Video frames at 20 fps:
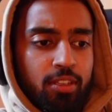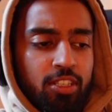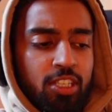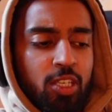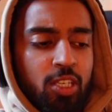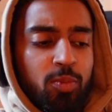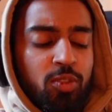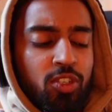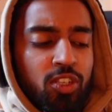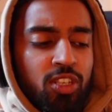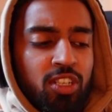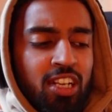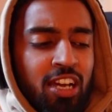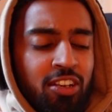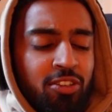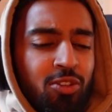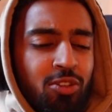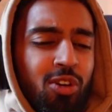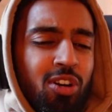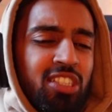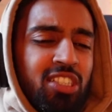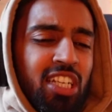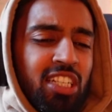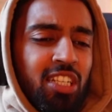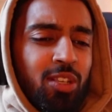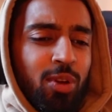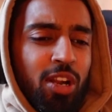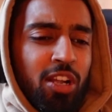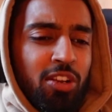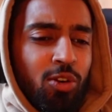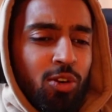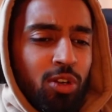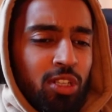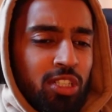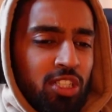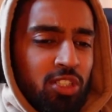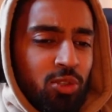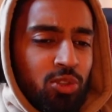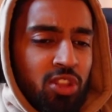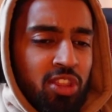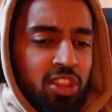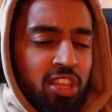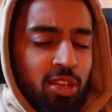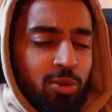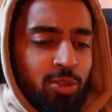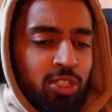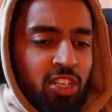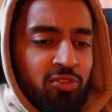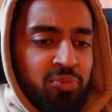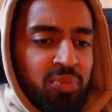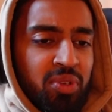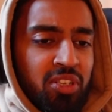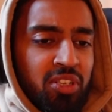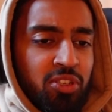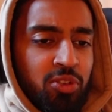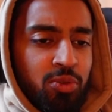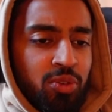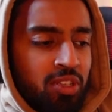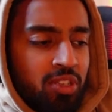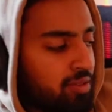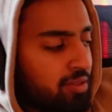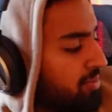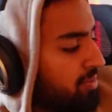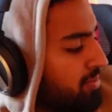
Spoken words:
deep journal. I don't know exactly what I'd call this other thing which I've been doing,